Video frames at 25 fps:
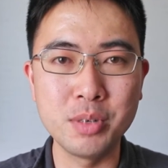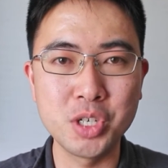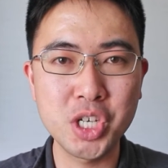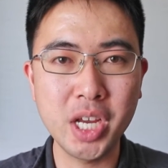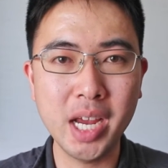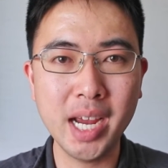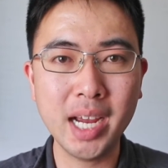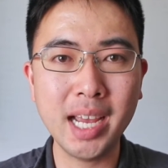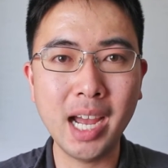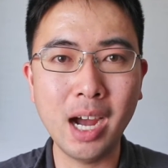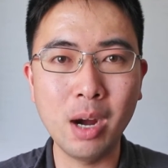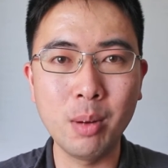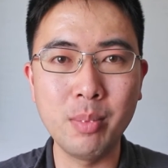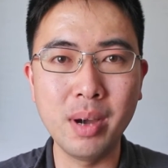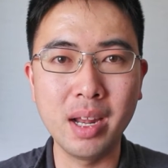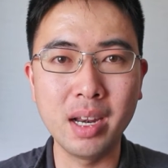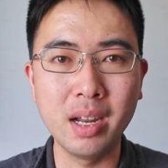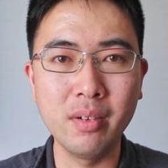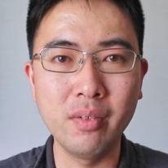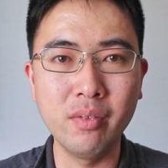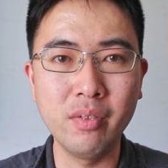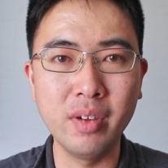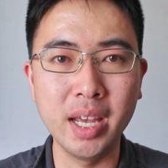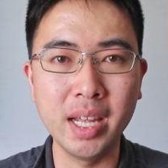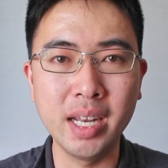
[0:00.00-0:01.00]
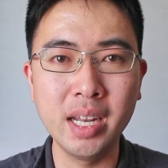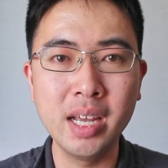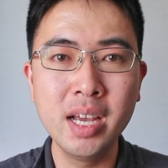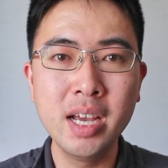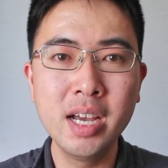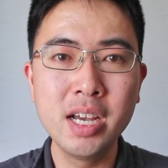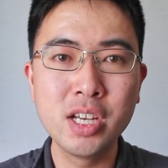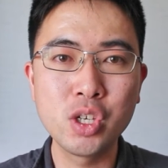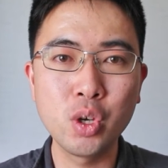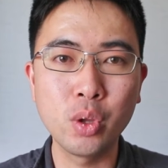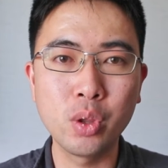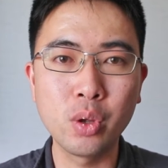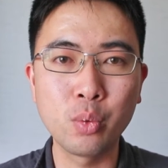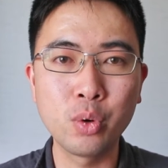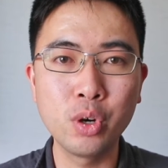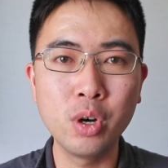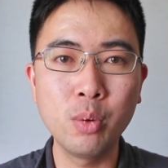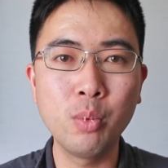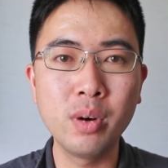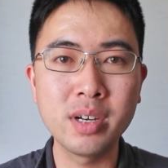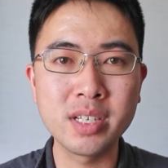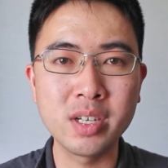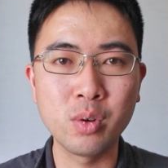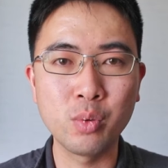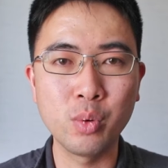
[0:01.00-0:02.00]
checkout benefit, so the
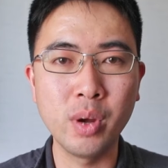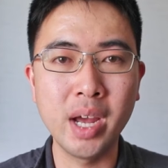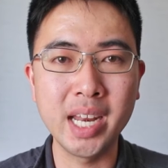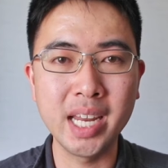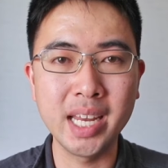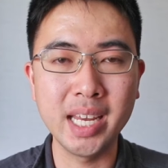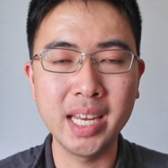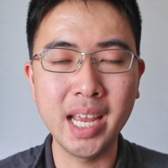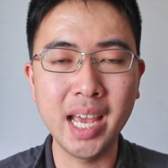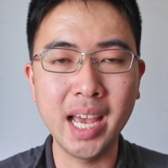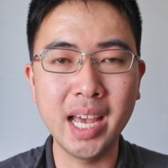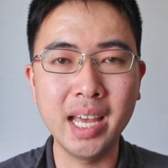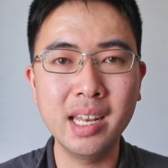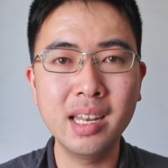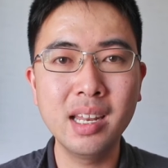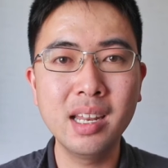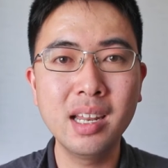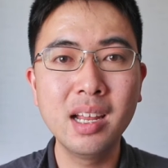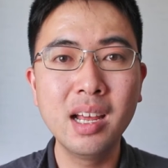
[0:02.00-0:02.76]
room wasn't ready yet.